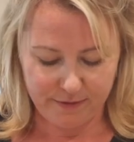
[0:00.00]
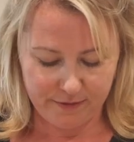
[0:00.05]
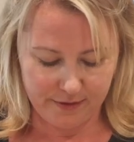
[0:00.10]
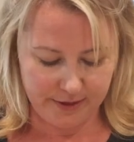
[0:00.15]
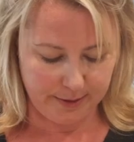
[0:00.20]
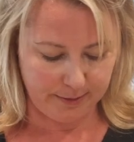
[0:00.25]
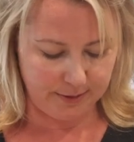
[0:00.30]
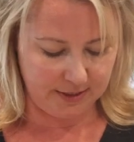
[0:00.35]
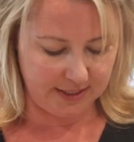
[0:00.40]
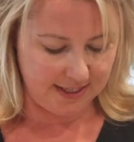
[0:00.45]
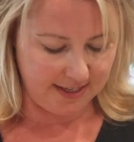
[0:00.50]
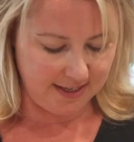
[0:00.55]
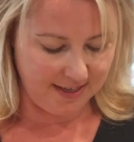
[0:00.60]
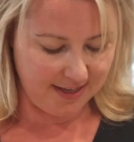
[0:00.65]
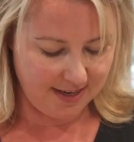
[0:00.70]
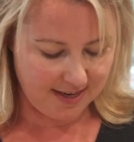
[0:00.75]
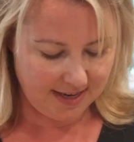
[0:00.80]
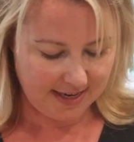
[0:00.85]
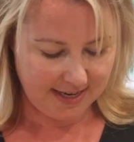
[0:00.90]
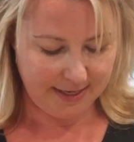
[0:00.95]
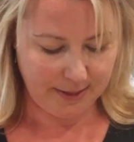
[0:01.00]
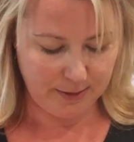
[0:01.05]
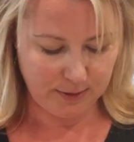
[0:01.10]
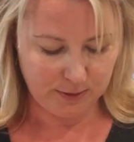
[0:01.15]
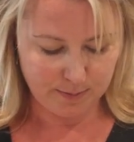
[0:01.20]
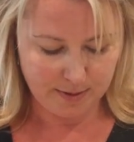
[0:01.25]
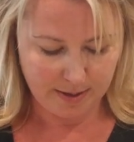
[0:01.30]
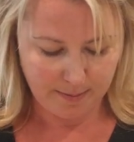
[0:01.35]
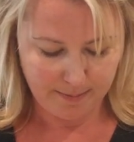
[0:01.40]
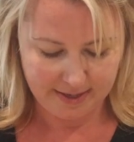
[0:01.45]
fruit, I
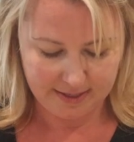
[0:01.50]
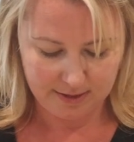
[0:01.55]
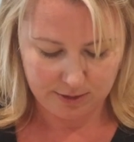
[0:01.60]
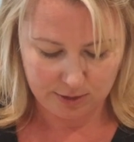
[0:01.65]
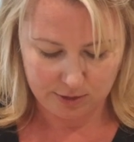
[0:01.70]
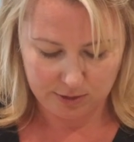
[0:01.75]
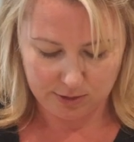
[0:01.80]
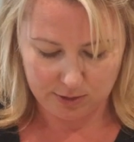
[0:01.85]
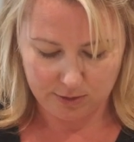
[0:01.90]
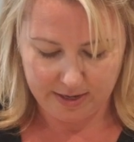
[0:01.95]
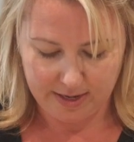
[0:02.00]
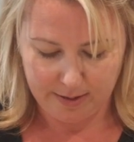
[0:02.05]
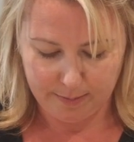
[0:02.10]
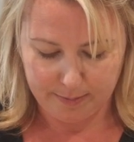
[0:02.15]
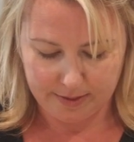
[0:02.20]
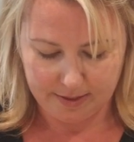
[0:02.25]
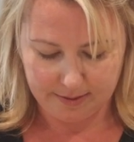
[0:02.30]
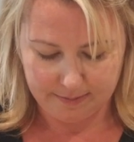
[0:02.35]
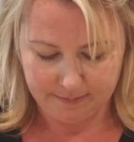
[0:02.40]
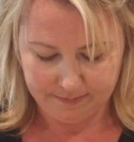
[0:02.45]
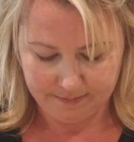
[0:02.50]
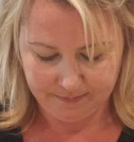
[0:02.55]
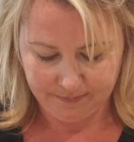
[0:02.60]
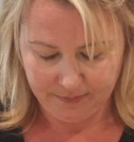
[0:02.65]
use my bench scraper.